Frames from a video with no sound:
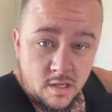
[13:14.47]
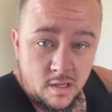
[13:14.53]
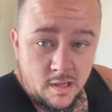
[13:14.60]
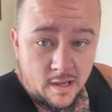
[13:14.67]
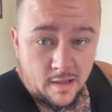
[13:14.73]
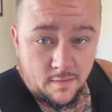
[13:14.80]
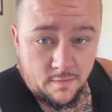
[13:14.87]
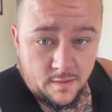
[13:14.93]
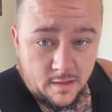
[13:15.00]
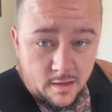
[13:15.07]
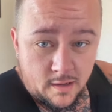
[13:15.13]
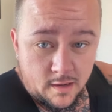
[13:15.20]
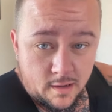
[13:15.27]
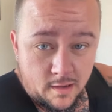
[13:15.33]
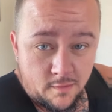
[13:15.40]
and then
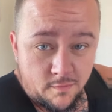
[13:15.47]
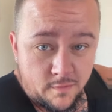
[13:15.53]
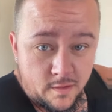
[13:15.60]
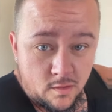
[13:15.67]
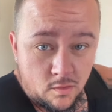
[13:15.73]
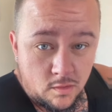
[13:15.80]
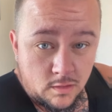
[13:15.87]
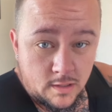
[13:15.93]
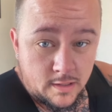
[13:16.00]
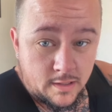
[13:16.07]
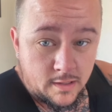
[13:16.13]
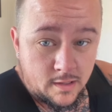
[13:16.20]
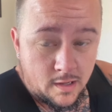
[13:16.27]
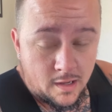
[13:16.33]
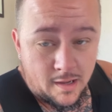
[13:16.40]
I feel
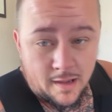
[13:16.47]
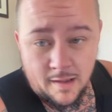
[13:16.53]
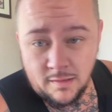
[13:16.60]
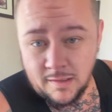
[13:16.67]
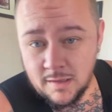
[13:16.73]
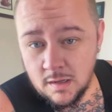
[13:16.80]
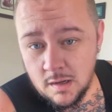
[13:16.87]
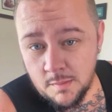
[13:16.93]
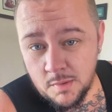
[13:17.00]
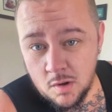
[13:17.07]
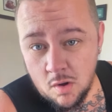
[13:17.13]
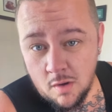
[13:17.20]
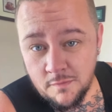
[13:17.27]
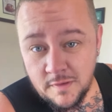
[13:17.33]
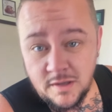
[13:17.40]
like I had like a cup of
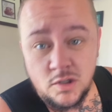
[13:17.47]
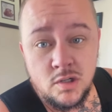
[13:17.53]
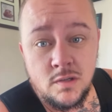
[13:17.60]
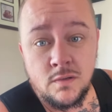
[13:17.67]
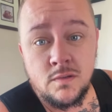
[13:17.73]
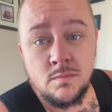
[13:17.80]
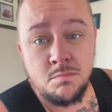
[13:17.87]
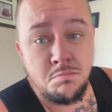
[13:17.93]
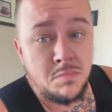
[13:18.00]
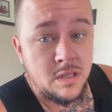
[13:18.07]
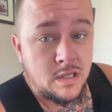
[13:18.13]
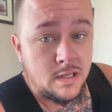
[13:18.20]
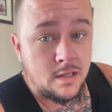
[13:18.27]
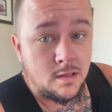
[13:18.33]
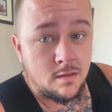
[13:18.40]
coffee. Just
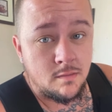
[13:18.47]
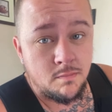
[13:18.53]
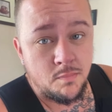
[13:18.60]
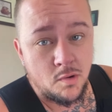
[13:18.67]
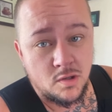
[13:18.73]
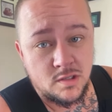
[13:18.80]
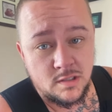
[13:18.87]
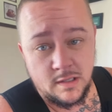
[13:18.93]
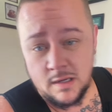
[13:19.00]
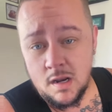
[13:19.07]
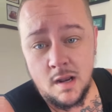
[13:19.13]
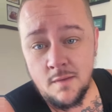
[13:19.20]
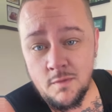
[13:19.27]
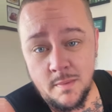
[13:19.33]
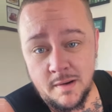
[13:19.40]
me personally, not
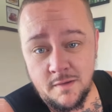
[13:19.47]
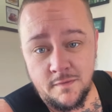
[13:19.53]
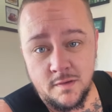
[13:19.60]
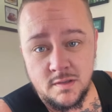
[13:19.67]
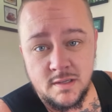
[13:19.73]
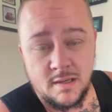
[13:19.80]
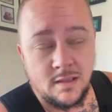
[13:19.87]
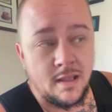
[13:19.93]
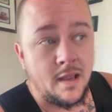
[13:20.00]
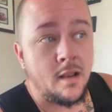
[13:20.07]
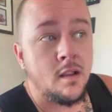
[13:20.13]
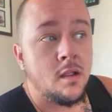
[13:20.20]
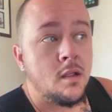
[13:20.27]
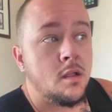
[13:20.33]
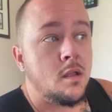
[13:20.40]
everybody feels like that.
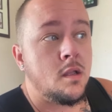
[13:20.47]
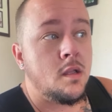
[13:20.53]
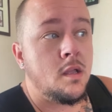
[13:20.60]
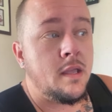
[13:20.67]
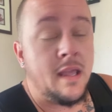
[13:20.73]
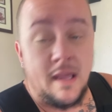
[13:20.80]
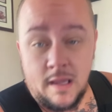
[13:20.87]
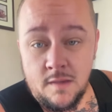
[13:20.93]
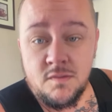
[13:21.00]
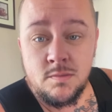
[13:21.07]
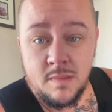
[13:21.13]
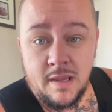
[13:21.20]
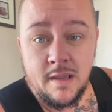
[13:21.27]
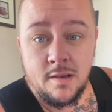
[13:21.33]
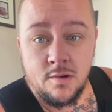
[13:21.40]
It gives
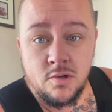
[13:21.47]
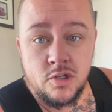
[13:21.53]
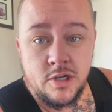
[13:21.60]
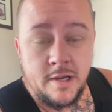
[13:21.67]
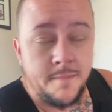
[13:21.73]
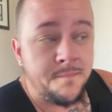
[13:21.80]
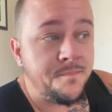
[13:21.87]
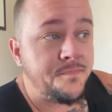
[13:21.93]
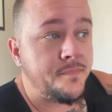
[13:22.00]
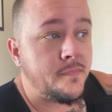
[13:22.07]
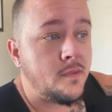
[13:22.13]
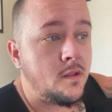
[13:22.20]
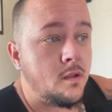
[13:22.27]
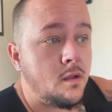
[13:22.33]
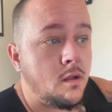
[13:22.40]
me energy.
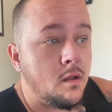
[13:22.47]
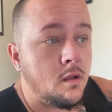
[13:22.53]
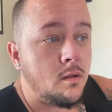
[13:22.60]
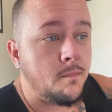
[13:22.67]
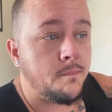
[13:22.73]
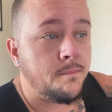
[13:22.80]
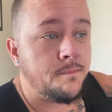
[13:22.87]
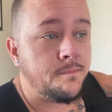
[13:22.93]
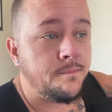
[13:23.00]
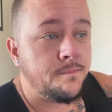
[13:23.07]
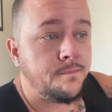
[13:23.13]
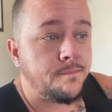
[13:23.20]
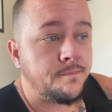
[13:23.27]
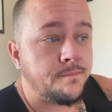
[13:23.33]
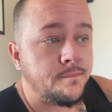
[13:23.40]

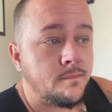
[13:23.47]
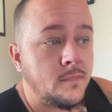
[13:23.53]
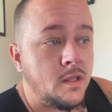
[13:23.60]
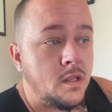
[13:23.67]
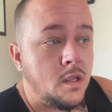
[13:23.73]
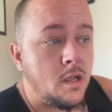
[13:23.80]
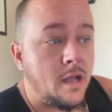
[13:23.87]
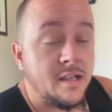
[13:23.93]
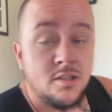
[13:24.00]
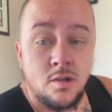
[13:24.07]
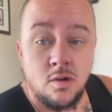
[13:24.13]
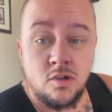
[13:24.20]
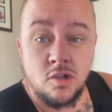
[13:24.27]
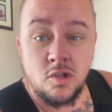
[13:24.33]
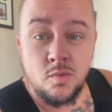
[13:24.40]
I
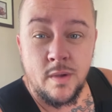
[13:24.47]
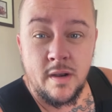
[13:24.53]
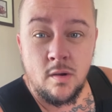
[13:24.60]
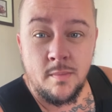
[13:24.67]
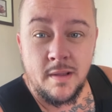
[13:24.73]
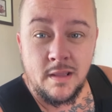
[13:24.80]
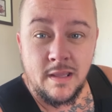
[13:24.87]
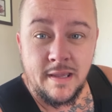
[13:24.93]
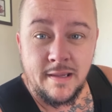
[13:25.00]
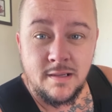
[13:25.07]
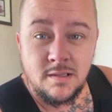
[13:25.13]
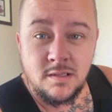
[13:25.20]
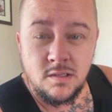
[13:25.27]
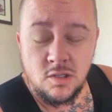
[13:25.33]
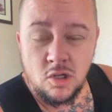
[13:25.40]
start to sweat on my
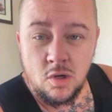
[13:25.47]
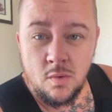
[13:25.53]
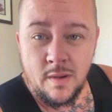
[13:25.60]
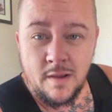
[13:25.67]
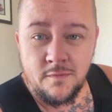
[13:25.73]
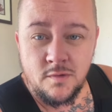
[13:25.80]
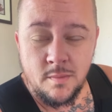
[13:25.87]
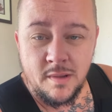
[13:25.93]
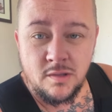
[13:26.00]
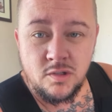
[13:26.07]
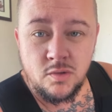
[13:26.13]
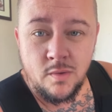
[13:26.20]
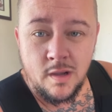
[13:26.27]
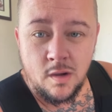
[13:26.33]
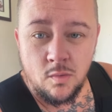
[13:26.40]
legs, after about
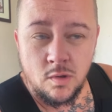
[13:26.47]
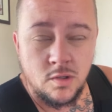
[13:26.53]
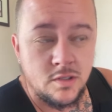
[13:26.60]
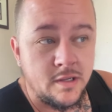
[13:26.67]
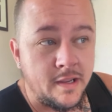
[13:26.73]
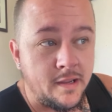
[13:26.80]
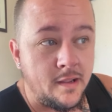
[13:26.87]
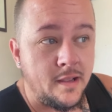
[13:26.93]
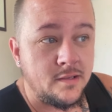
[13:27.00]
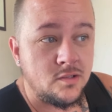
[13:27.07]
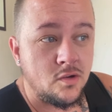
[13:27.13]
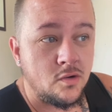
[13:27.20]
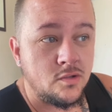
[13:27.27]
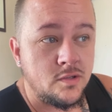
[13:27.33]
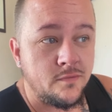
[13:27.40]
2 hours, I
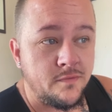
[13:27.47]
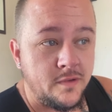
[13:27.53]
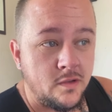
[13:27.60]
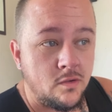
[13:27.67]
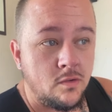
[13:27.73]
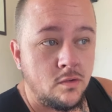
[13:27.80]
start to feel,